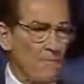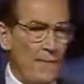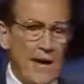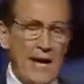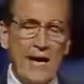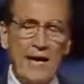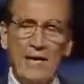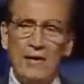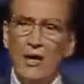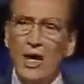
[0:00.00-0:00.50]

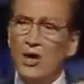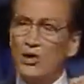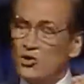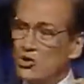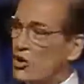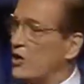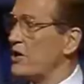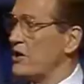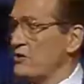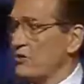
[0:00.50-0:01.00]
man
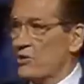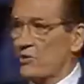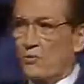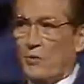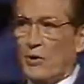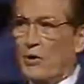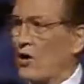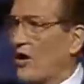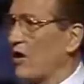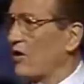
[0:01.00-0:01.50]
Jesus,
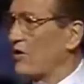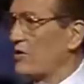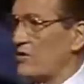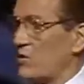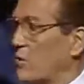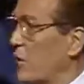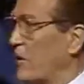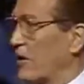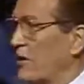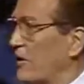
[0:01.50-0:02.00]

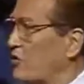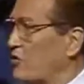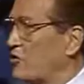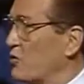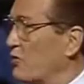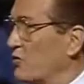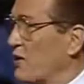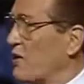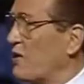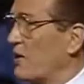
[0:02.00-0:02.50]
regardless of what else
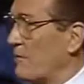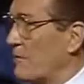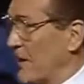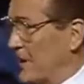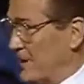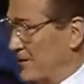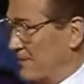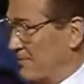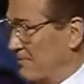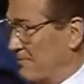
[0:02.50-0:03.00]
you think
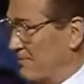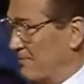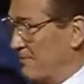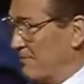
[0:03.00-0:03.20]
about him,